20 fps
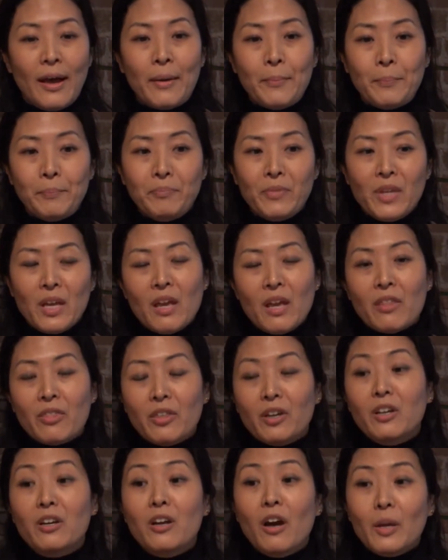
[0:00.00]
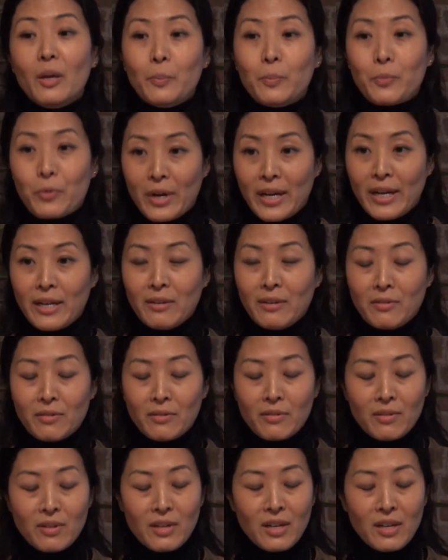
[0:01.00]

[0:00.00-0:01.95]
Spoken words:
The gut brain